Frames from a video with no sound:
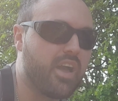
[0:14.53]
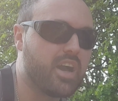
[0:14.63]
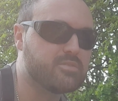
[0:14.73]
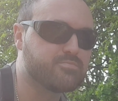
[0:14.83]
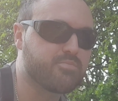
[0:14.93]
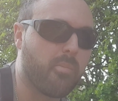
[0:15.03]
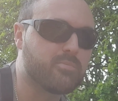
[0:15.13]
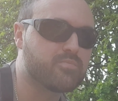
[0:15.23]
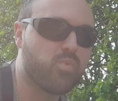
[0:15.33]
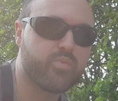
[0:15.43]

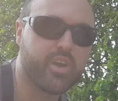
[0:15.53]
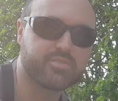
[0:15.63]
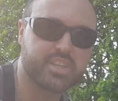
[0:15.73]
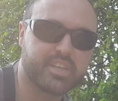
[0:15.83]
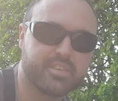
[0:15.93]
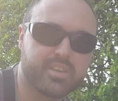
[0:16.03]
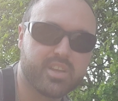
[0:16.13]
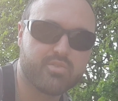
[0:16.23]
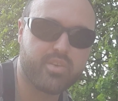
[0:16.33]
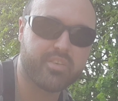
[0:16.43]
Obviously
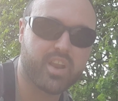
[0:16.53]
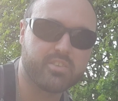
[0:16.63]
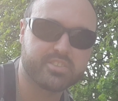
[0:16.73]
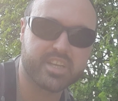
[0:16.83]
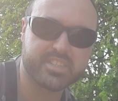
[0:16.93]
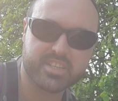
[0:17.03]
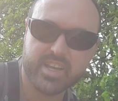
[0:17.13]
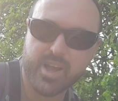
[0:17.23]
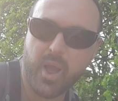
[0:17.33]
river close season